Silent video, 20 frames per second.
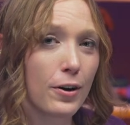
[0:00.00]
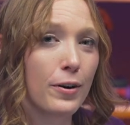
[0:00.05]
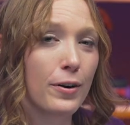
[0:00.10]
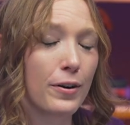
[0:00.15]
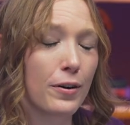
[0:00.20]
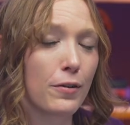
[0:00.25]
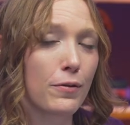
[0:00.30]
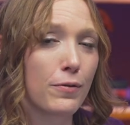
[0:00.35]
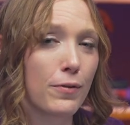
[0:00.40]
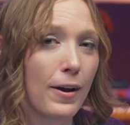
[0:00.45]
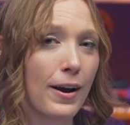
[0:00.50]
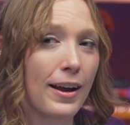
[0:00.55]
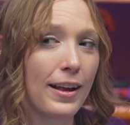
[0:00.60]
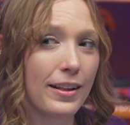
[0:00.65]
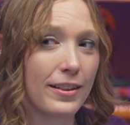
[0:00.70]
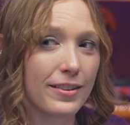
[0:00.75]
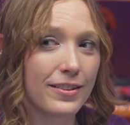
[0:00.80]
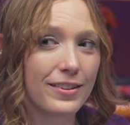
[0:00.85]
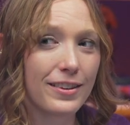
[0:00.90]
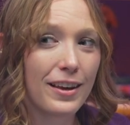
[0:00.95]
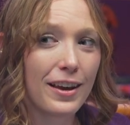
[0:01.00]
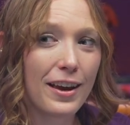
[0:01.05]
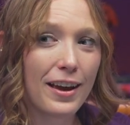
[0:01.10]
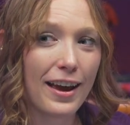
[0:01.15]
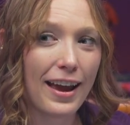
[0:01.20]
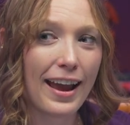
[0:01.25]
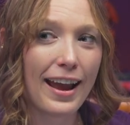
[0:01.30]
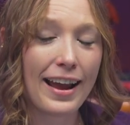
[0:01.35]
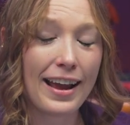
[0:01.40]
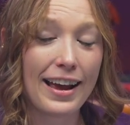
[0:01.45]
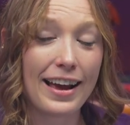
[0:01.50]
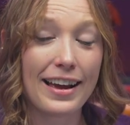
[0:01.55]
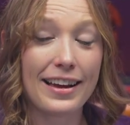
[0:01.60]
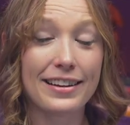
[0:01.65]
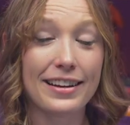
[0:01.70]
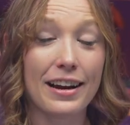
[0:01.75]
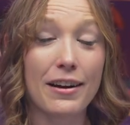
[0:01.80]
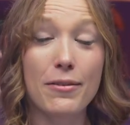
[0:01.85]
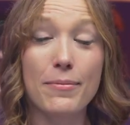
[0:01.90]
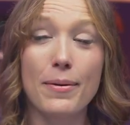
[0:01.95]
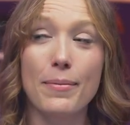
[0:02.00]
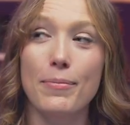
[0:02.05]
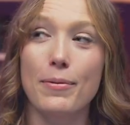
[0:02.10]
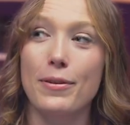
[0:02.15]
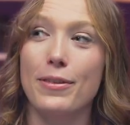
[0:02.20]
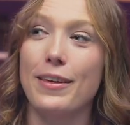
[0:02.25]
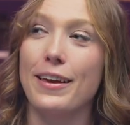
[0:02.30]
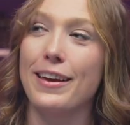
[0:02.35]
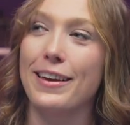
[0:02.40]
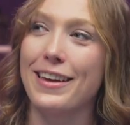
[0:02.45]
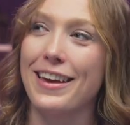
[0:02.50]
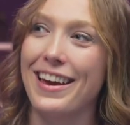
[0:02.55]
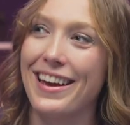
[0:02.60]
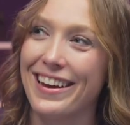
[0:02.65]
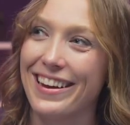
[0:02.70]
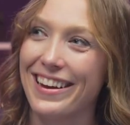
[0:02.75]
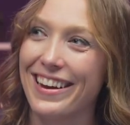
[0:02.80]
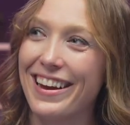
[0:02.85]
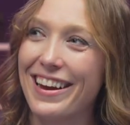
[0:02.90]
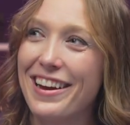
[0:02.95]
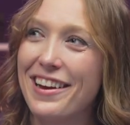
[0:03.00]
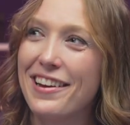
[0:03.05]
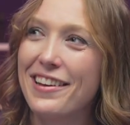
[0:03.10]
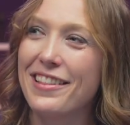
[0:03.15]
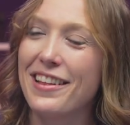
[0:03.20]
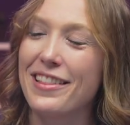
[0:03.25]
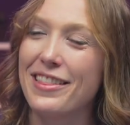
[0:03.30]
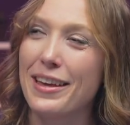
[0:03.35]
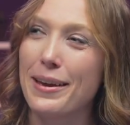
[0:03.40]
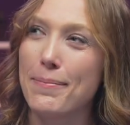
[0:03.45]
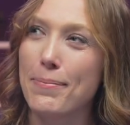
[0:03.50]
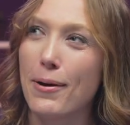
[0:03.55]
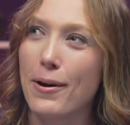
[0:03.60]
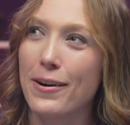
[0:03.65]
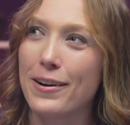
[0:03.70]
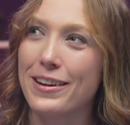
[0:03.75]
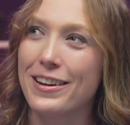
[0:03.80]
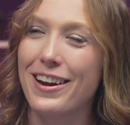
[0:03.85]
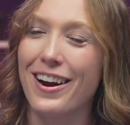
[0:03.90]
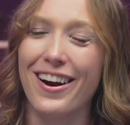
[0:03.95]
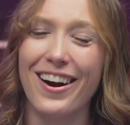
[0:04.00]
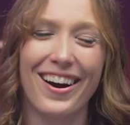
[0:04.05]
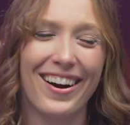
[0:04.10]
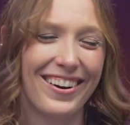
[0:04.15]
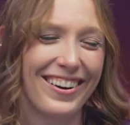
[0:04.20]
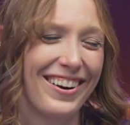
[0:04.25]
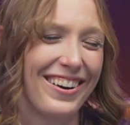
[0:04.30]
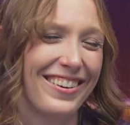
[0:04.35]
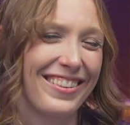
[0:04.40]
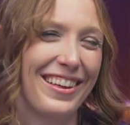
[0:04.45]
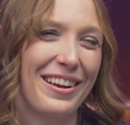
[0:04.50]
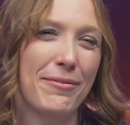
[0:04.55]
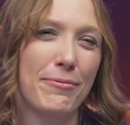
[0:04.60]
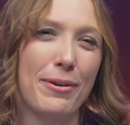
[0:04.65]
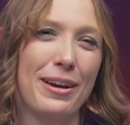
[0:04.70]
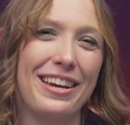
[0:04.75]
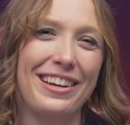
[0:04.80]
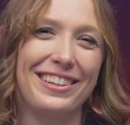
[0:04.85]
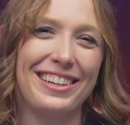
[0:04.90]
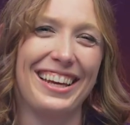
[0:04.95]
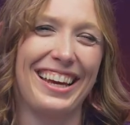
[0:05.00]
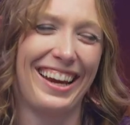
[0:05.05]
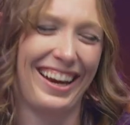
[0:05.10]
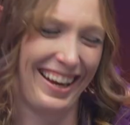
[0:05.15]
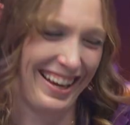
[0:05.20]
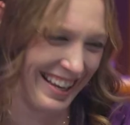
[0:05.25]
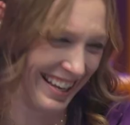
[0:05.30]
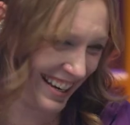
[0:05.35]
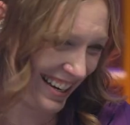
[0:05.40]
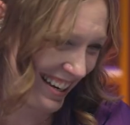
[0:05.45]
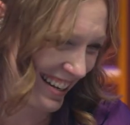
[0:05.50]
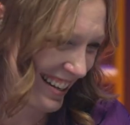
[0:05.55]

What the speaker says: and her friends, and I remember thinking that they partied harder than we did,